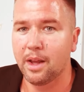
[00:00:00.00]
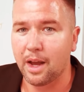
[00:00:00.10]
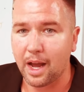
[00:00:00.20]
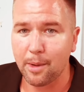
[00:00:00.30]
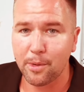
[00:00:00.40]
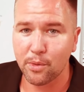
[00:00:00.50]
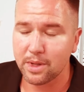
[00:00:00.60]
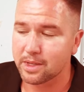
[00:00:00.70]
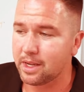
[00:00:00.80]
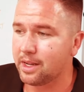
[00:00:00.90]
I'm a real
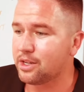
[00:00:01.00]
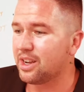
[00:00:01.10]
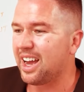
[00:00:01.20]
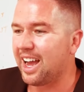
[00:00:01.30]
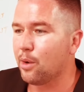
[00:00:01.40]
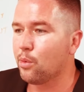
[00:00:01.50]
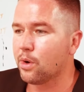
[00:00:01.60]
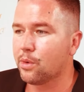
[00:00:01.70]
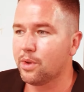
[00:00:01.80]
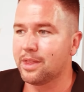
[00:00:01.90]
estate agent. I
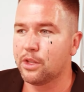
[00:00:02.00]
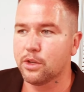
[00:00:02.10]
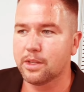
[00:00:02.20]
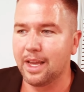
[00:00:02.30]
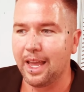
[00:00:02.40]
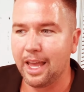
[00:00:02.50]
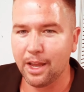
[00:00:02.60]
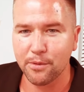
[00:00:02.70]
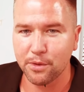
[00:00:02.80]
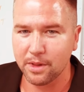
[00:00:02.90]
work with just a
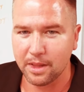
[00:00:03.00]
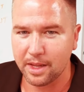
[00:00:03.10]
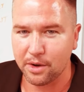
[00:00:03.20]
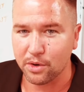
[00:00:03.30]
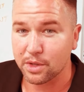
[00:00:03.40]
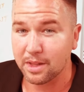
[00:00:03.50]
handful of lenders.